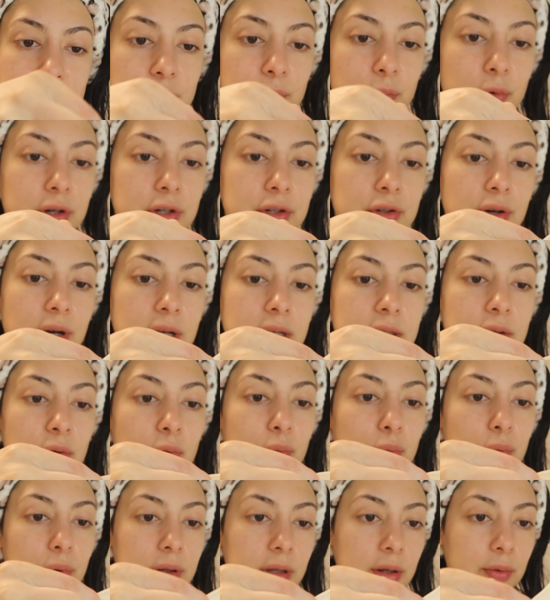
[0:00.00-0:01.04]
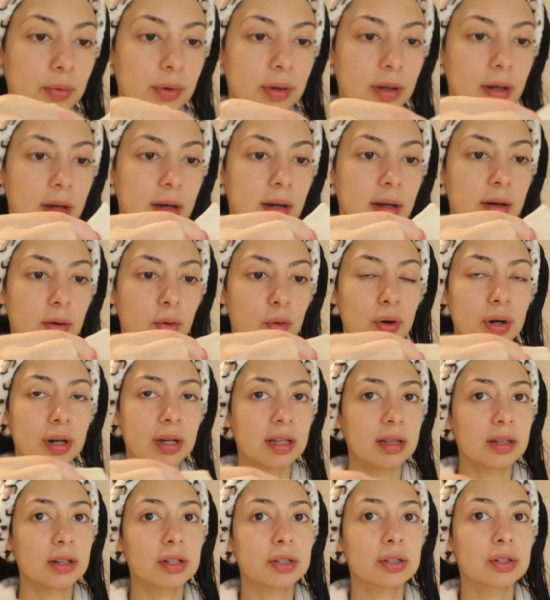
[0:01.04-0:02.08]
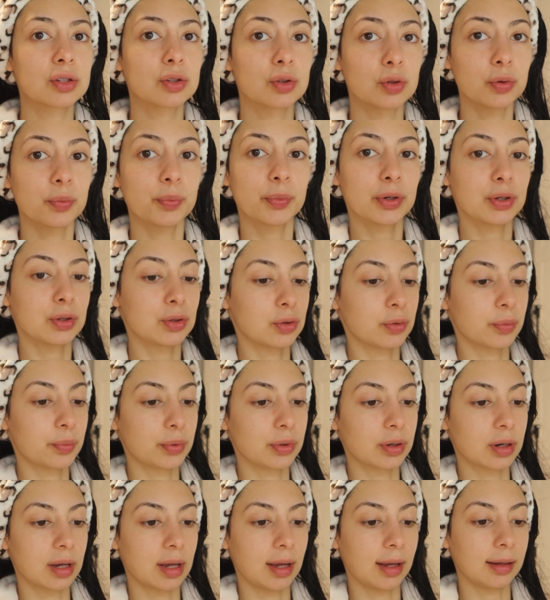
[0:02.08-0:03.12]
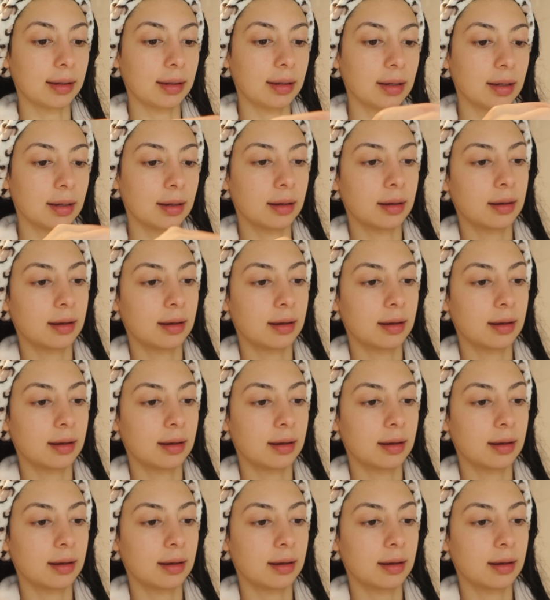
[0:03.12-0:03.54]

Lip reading: to moisturize really good or it looks super cakey.